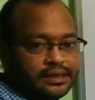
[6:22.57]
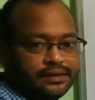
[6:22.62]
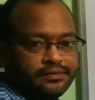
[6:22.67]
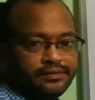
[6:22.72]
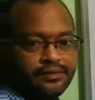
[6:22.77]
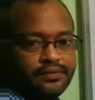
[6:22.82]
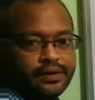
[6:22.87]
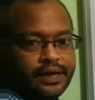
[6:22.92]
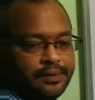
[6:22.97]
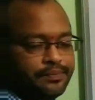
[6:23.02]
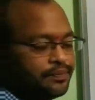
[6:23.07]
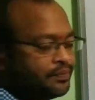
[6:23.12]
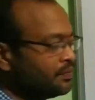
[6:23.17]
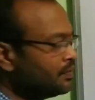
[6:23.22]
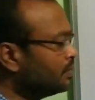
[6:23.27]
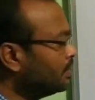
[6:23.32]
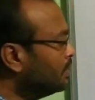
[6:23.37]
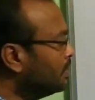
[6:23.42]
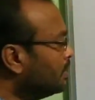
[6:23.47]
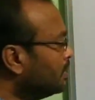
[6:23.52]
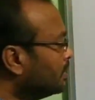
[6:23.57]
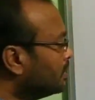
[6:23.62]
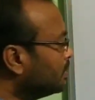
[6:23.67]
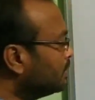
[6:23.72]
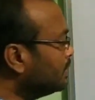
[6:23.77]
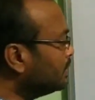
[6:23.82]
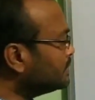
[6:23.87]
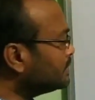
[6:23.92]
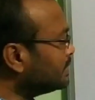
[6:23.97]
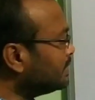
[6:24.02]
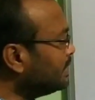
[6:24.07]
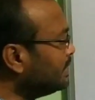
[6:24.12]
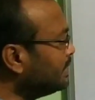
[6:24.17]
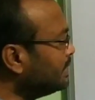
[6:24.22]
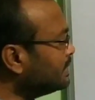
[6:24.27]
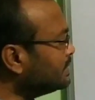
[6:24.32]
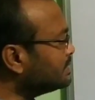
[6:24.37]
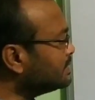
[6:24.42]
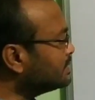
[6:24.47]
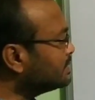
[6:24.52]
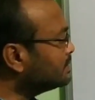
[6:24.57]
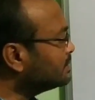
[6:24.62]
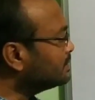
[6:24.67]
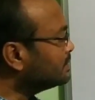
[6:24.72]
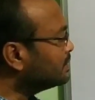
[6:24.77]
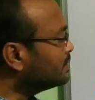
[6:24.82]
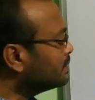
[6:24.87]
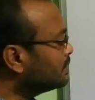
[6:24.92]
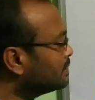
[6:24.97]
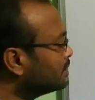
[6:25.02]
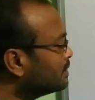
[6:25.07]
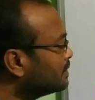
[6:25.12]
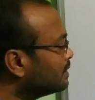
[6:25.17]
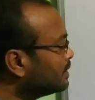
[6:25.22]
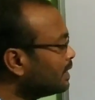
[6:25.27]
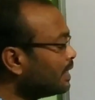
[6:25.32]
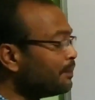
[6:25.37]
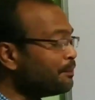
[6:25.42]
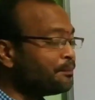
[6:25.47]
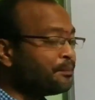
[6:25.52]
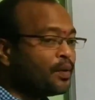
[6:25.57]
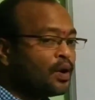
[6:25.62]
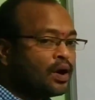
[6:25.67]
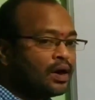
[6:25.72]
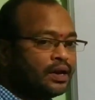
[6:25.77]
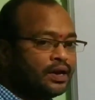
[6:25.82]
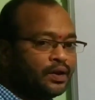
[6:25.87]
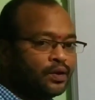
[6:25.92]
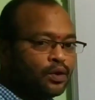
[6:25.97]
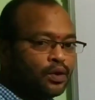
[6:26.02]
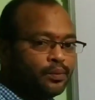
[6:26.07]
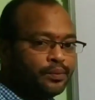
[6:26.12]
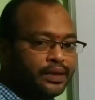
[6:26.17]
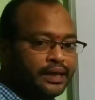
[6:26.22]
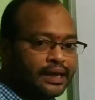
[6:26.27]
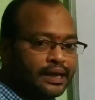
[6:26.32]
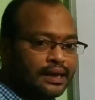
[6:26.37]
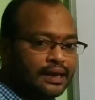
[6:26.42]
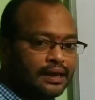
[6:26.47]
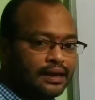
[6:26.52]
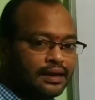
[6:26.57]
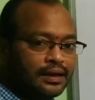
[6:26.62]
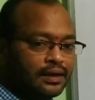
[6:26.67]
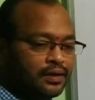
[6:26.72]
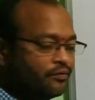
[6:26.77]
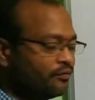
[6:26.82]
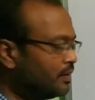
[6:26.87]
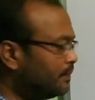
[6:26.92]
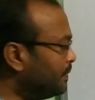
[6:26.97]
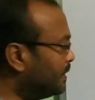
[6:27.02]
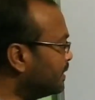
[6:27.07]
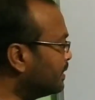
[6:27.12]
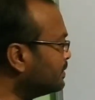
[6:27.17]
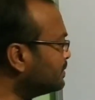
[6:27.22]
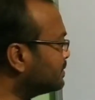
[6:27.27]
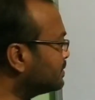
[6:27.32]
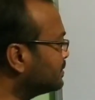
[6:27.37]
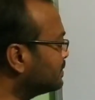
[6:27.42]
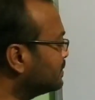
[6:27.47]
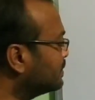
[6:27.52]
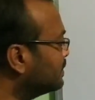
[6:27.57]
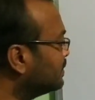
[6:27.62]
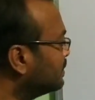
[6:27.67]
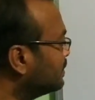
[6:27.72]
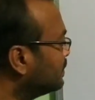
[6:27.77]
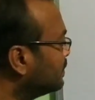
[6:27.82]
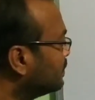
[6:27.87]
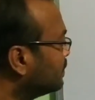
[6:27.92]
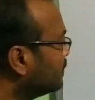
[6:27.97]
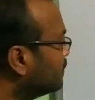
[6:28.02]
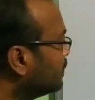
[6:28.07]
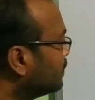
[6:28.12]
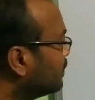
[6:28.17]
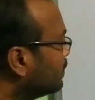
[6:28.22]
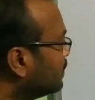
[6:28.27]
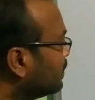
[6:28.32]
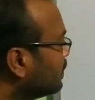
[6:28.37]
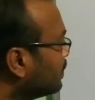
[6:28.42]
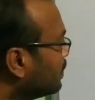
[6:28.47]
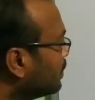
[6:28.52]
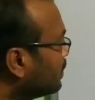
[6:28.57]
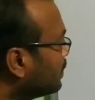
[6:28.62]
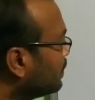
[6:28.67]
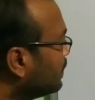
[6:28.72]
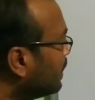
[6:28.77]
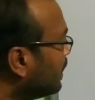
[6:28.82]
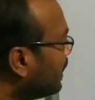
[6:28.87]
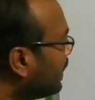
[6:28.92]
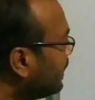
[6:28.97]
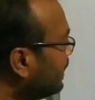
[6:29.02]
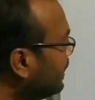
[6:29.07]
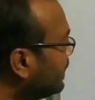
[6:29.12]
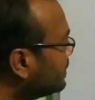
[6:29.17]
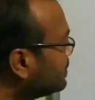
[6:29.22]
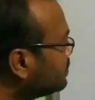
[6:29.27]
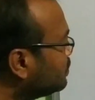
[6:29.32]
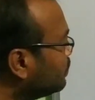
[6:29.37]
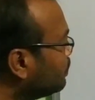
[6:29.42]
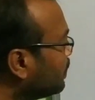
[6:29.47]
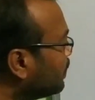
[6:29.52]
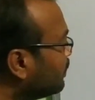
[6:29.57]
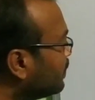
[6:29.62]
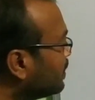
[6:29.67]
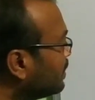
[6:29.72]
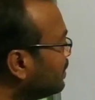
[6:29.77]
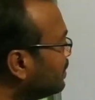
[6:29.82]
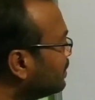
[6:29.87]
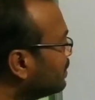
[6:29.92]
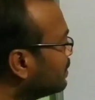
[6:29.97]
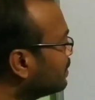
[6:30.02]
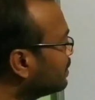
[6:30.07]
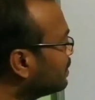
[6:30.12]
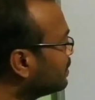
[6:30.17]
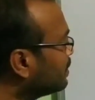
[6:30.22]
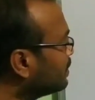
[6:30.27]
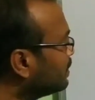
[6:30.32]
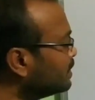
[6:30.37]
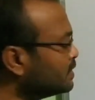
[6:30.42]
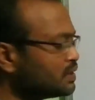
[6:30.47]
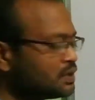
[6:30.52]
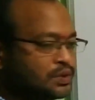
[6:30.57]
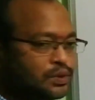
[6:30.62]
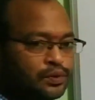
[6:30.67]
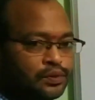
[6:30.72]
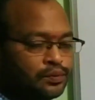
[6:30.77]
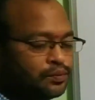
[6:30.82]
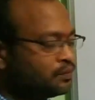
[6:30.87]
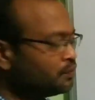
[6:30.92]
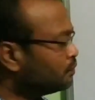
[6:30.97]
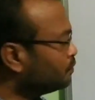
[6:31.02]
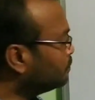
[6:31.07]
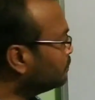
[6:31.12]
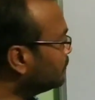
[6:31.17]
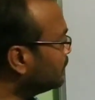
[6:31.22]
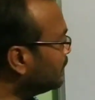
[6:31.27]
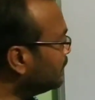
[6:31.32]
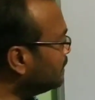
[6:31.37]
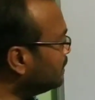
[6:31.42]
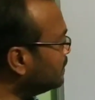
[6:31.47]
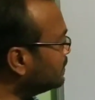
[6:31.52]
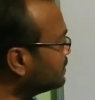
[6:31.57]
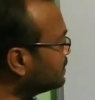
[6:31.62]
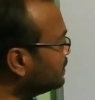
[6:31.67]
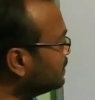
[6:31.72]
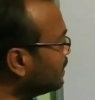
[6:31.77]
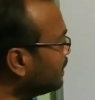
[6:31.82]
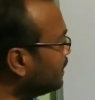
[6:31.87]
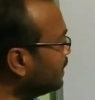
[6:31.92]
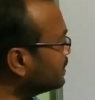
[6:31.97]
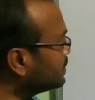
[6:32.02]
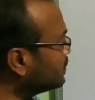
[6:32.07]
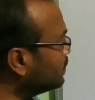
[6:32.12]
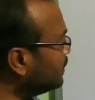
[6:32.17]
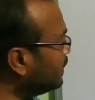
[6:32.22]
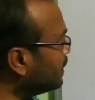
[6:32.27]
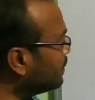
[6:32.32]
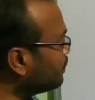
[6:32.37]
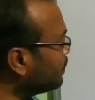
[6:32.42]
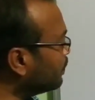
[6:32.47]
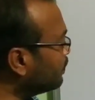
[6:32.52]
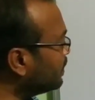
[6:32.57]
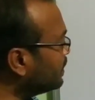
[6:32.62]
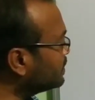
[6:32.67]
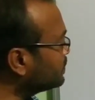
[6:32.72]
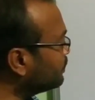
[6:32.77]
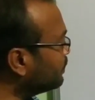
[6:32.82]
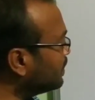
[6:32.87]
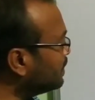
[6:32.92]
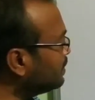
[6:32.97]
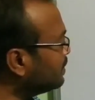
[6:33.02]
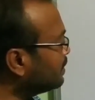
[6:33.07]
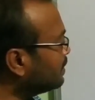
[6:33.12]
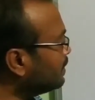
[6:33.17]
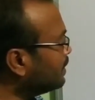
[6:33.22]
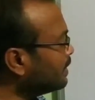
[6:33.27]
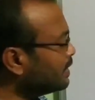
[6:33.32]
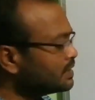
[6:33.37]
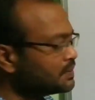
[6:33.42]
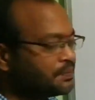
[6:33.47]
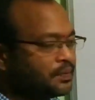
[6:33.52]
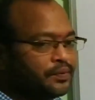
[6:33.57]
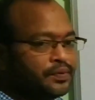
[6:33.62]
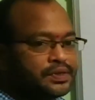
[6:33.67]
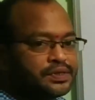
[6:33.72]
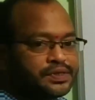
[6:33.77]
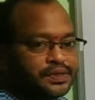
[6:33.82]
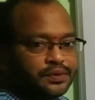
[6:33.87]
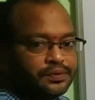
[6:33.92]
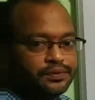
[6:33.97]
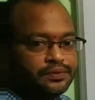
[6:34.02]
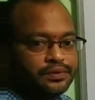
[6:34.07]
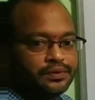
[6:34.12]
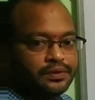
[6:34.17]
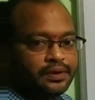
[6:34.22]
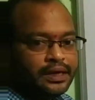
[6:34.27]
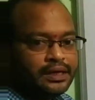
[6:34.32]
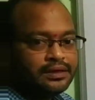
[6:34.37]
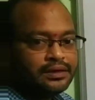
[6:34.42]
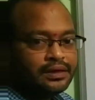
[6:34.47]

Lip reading: Okay, this is a polynomial. Why? Because the highest power is 2 and this highest here power is 1, here x power 0, right?